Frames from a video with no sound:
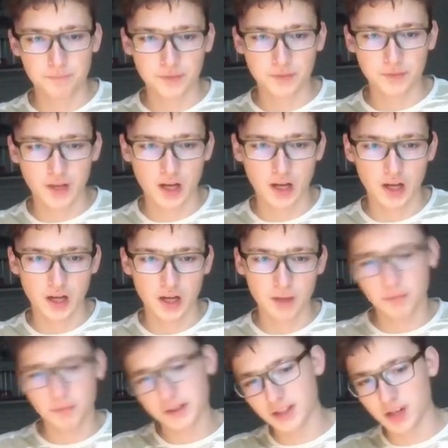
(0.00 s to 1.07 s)

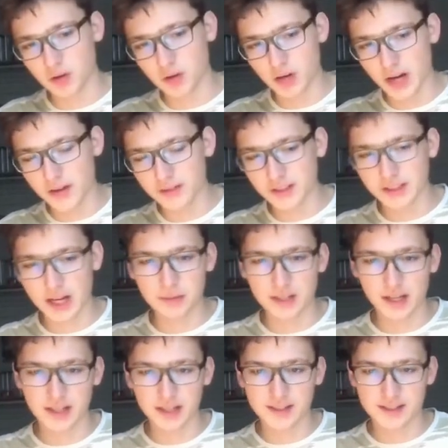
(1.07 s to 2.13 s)
Um, but, you know, every time,
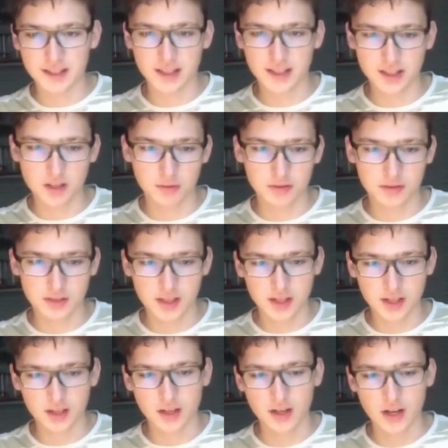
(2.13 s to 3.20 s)
he let's say, he goes
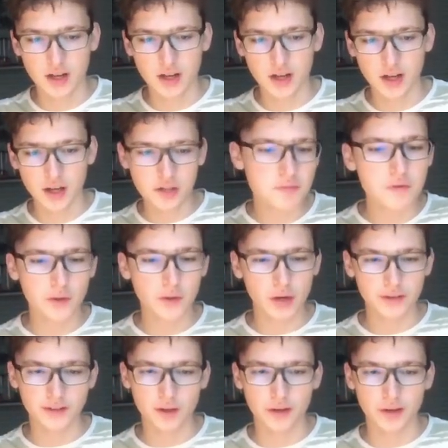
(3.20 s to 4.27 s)
here, you just move away
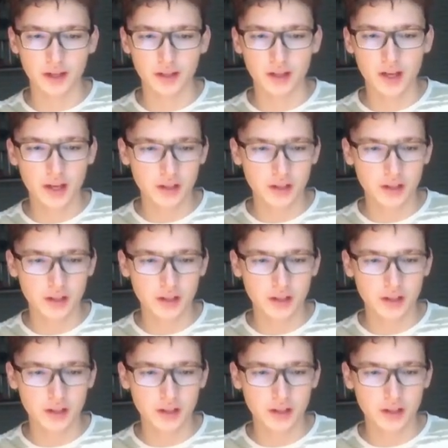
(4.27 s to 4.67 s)
the queen.